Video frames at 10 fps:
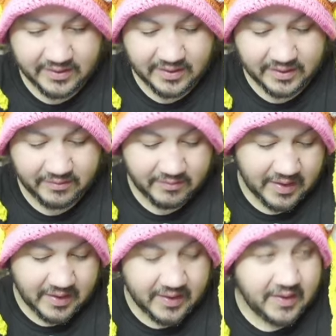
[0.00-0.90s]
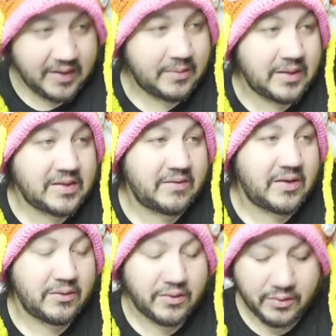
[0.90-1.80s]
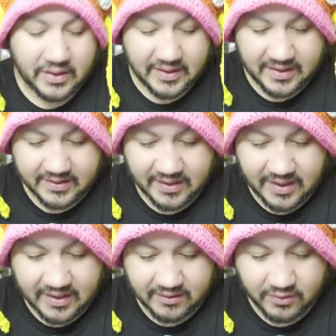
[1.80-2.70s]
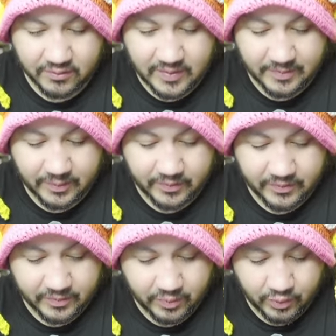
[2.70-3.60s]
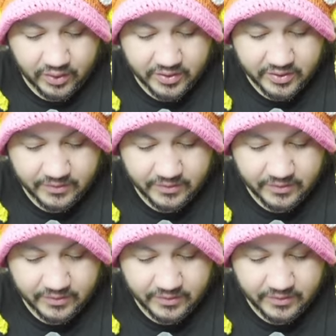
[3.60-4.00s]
They, especially if they don't know what it is, they kind of throw them up on the porch.